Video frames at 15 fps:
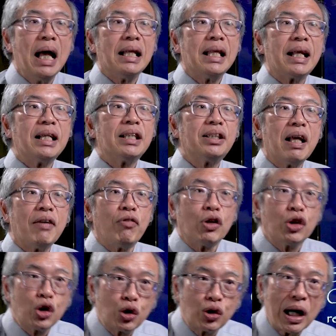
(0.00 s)
Let us therefore
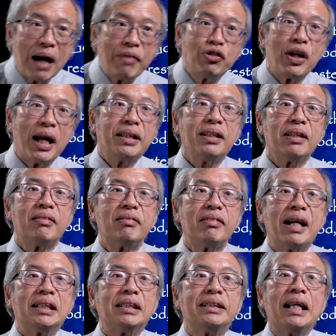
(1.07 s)
strive to enter the
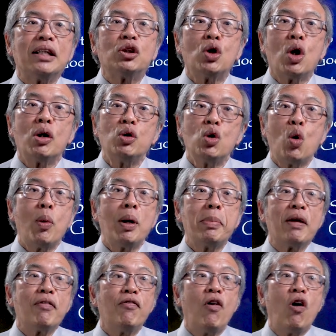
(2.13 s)
rest that so no one
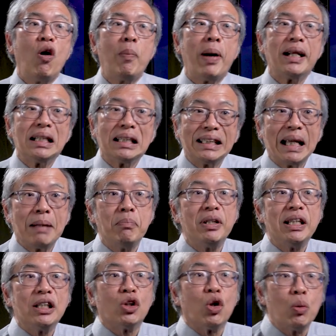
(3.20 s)
may fall by the same,
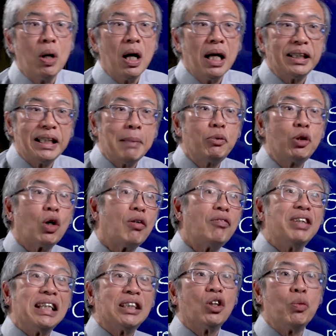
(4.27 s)
diso- same sort of
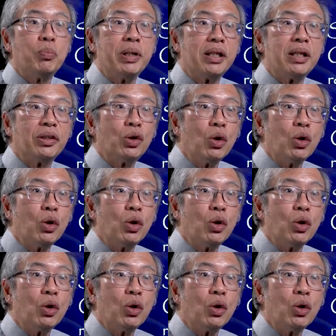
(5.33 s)
disobedience.